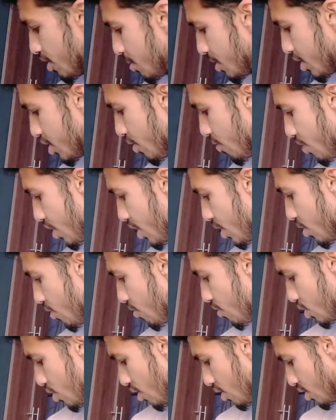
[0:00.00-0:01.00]
will be shifting
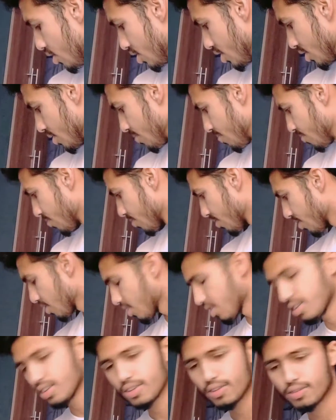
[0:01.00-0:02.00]
to physiology
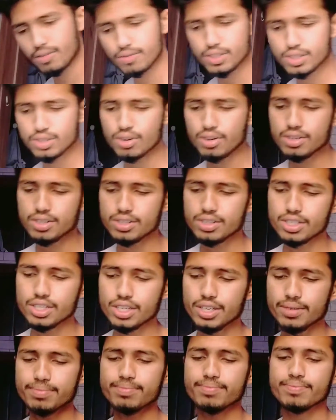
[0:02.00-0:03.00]

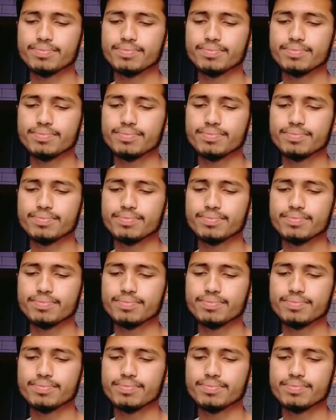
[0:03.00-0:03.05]
physiology